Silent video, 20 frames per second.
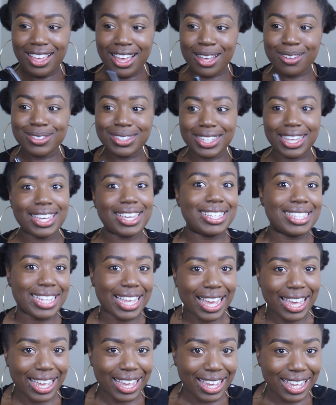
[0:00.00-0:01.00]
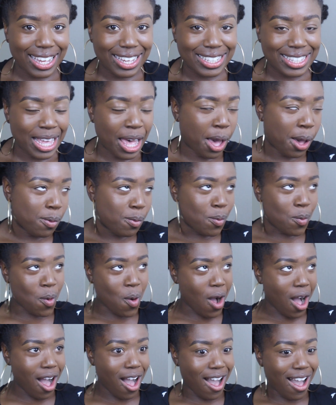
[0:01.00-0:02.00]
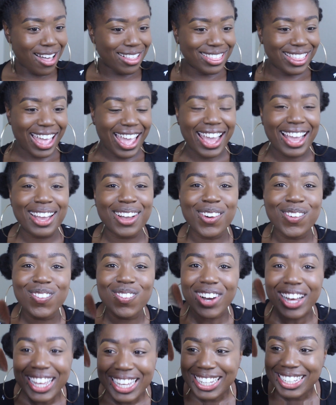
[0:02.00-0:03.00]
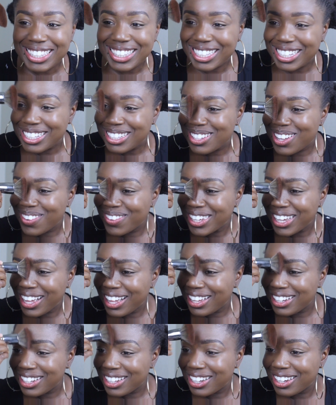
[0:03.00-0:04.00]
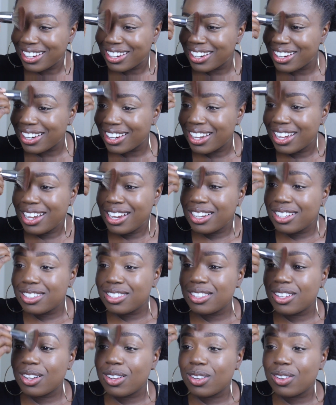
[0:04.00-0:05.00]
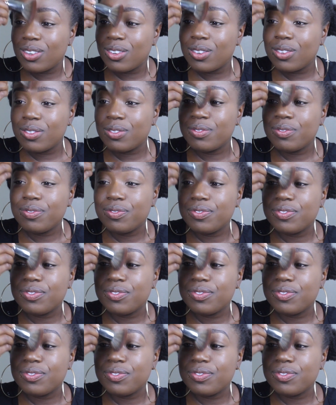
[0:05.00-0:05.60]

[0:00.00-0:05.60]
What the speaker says: I was like, is that moi? Like, what is going on here? So